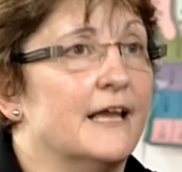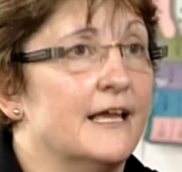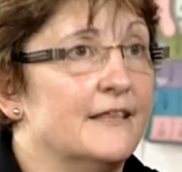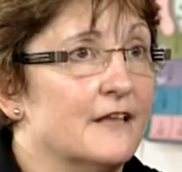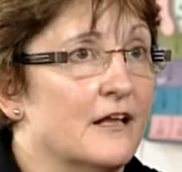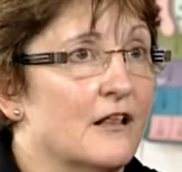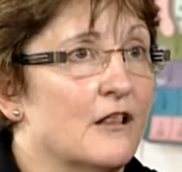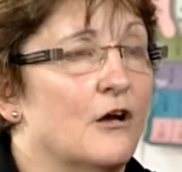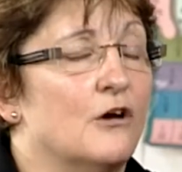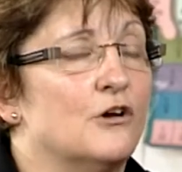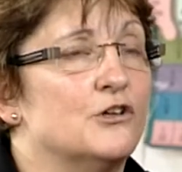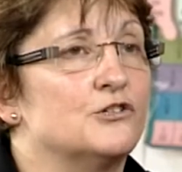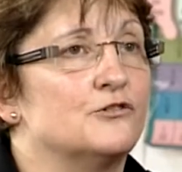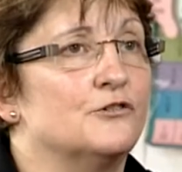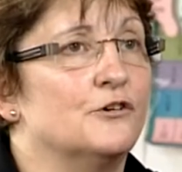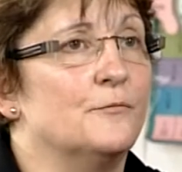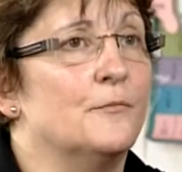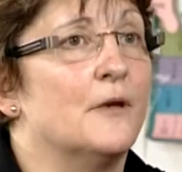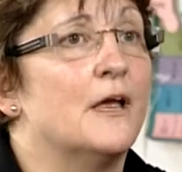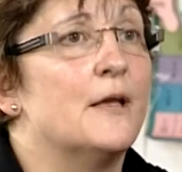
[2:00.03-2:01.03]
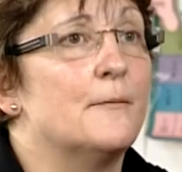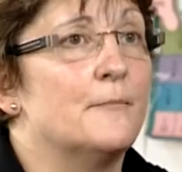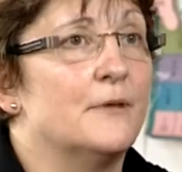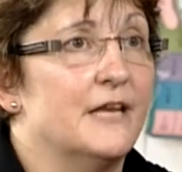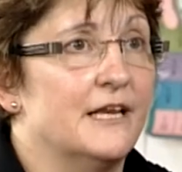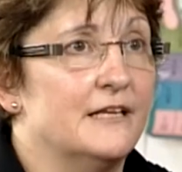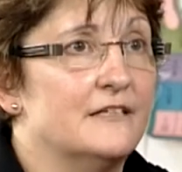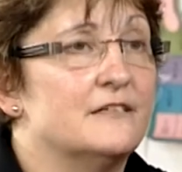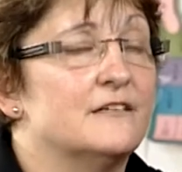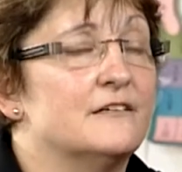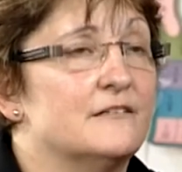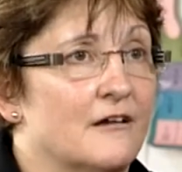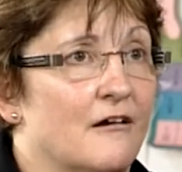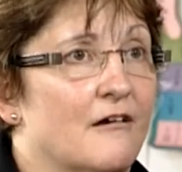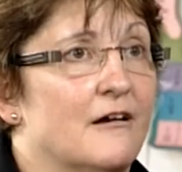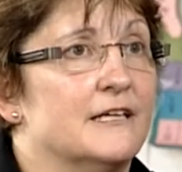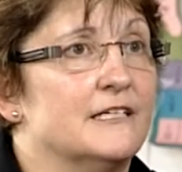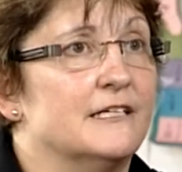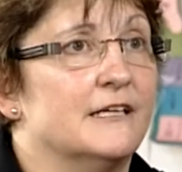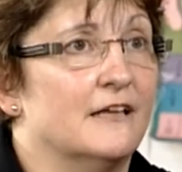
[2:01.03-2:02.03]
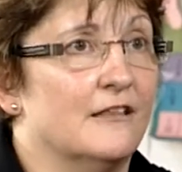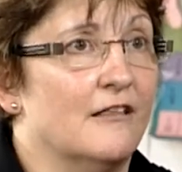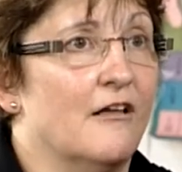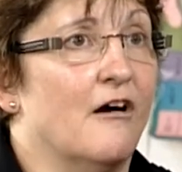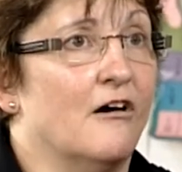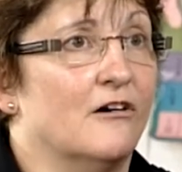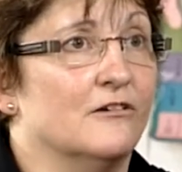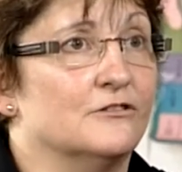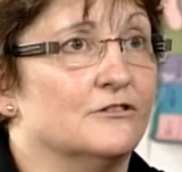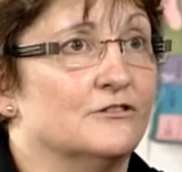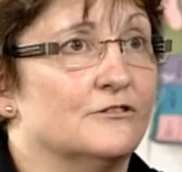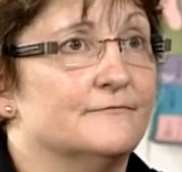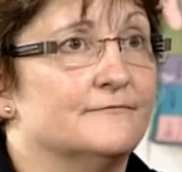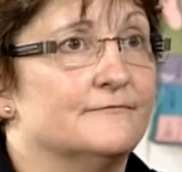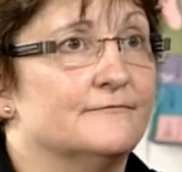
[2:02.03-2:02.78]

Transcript: in the classroom, but in society at large.